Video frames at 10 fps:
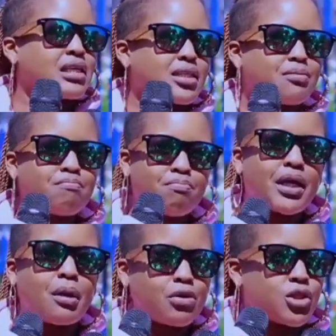It's
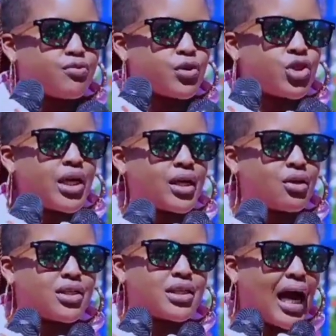been a beautiful journey
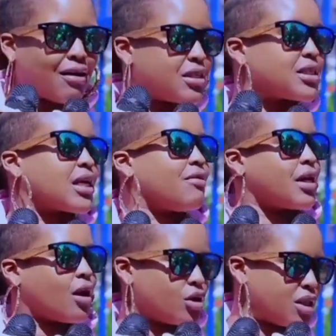because I've
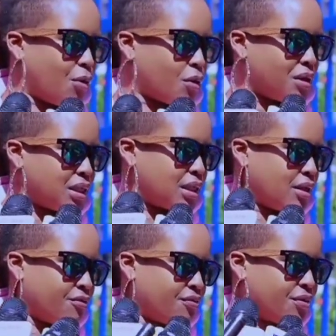discovered a lot about
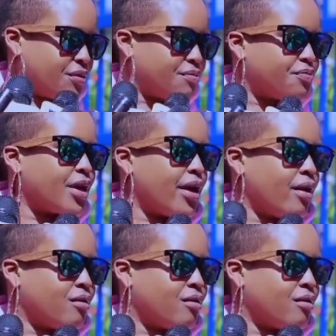myself. Mm-hmm. Yeah.